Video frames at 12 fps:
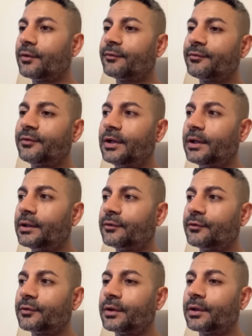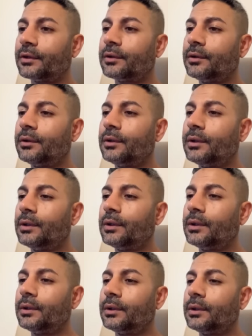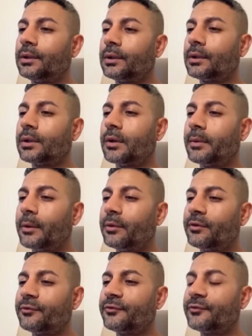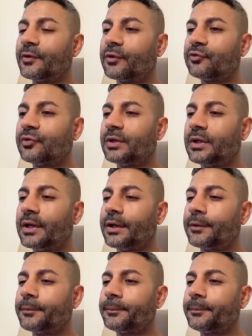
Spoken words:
a feeling this is going to come out with a suction now.